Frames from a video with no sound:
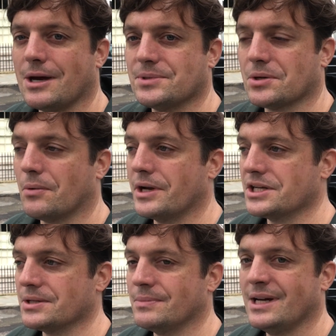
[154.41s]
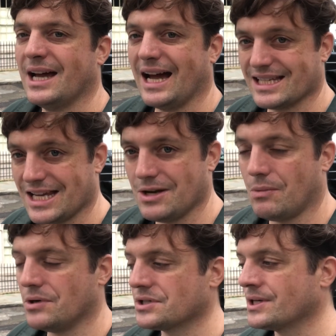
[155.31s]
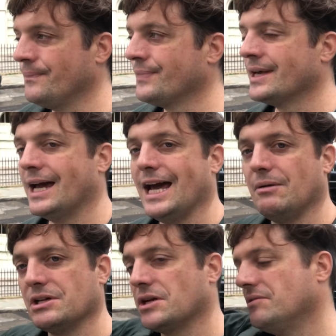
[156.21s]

terpsichoreanism as he was. Anyway, so